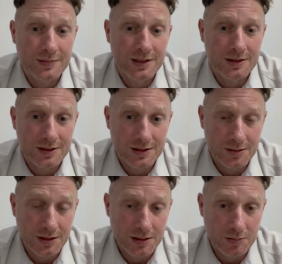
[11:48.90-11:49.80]
This is
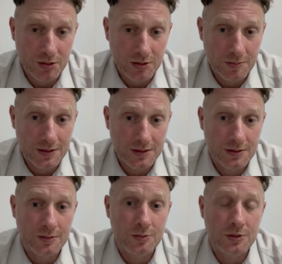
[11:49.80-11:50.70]
like
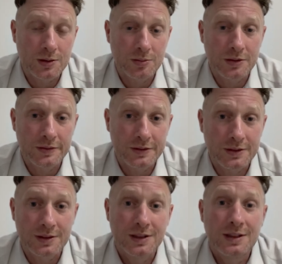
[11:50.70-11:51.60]
Blockbuster, Warner
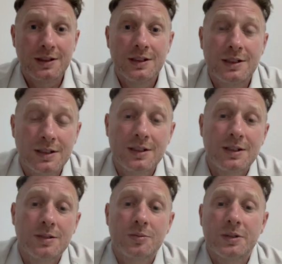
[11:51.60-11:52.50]
Brothers.
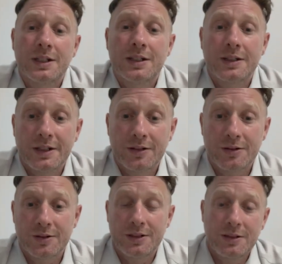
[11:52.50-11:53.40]
We can't
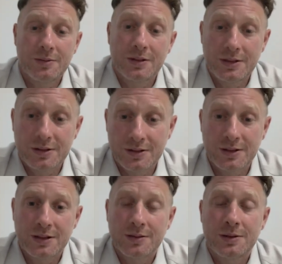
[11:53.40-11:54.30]
guarantee, but this is
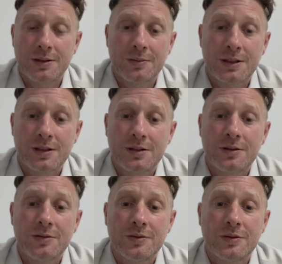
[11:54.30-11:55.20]
going to be
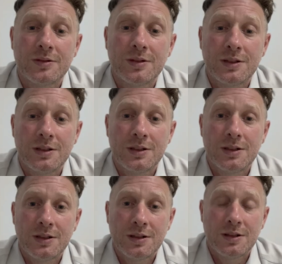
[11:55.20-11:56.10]
massive.
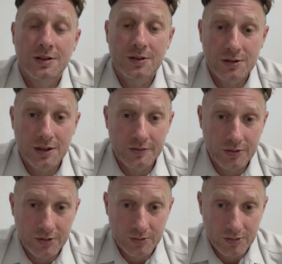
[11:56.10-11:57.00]
Because I've
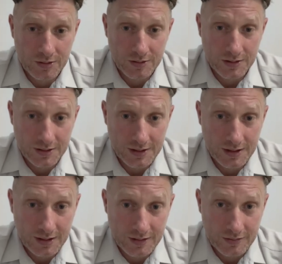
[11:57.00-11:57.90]
already organised
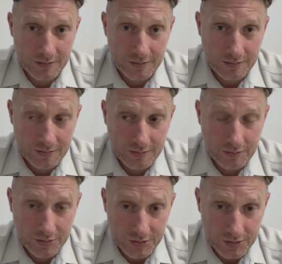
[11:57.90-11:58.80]
10 different
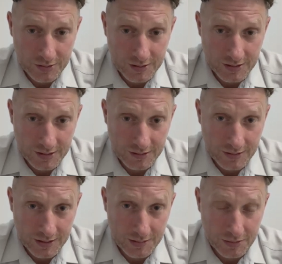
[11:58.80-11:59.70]
producers,
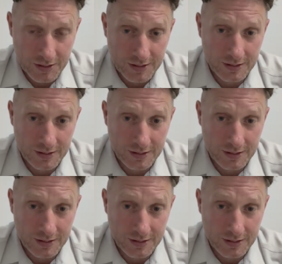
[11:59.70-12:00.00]
including Spike